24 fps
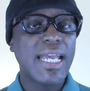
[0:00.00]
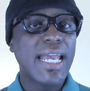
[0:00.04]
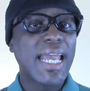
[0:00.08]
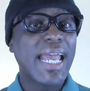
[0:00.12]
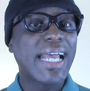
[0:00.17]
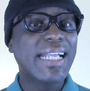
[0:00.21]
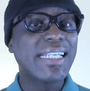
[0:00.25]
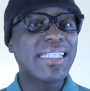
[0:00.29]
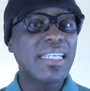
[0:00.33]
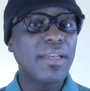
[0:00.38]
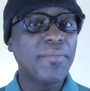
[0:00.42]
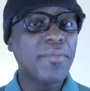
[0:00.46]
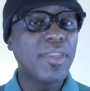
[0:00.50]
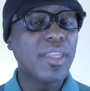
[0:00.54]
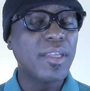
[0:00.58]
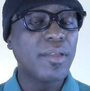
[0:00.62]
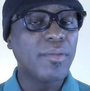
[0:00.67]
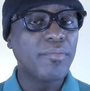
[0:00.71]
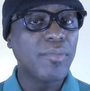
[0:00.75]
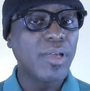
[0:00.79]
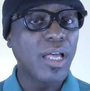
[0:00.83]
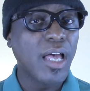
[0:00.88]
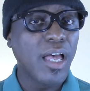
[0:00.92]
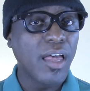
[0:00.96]
And some of
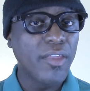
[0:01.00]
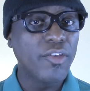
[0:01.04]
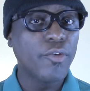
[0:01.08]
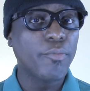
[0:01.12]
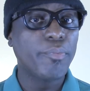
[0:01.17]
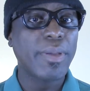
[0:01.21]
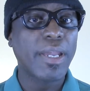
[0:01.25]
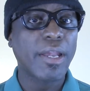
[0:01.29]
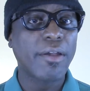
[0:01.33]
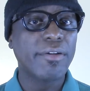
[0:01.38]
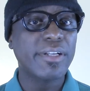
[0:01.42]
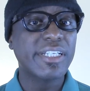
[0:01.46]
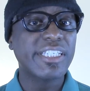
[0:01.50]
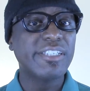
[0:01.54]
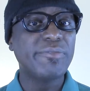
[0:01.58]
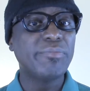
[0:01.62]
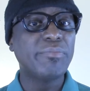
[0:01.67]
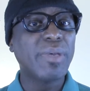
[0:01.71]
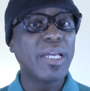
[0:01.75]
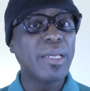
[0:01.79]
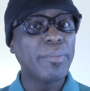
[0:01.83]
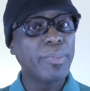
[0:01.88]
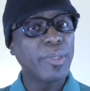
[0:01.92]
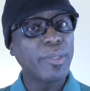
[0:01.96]
the other parents
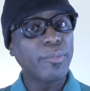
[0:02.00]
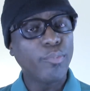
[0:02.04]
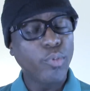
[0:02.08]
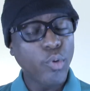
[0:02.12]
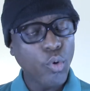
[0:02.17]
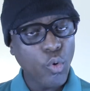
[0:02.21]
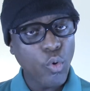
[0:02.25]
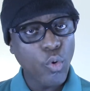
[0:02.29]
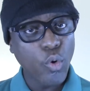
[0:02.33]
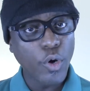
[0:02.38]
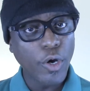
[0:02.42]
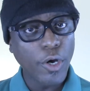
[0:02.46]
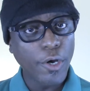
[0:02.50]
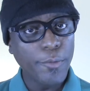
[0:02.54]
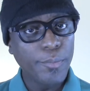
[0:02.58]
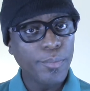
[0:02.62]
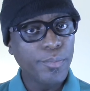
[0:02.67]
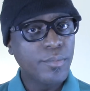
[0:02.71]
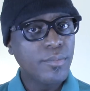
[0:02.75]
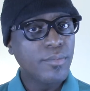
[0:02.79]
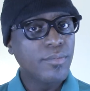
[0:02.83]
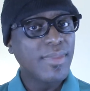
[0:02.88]
might be poor,